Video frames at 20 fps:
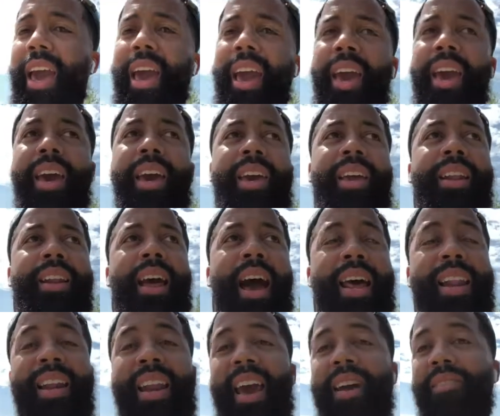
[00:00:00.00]
and
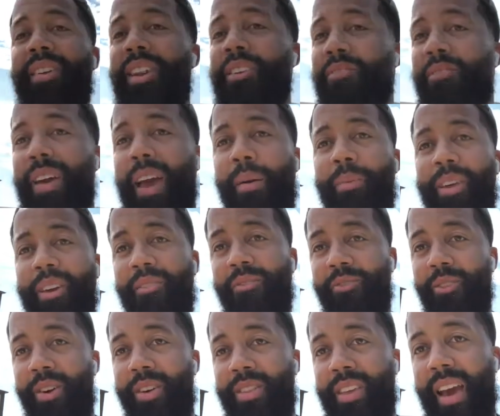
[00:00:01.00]
I didn't have any family or
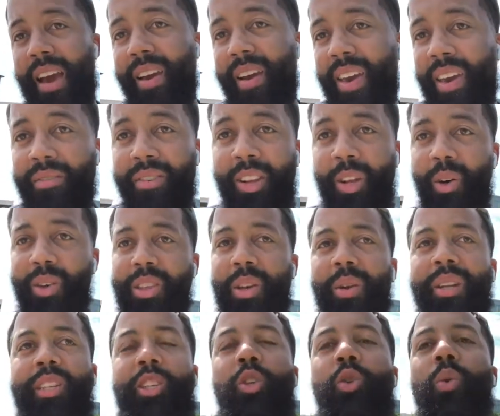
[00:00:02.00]
friends out here. Even though it's
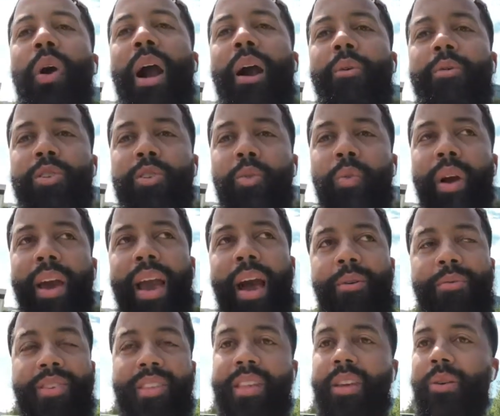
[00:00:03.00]
only 2 hours away,
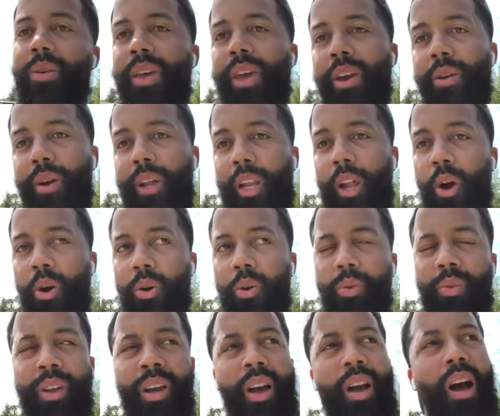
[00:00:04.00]
I was still here
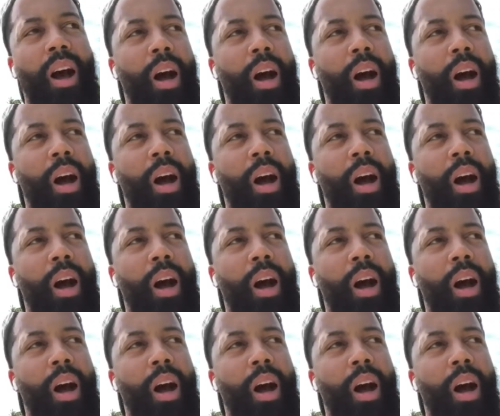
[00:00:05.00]
alone.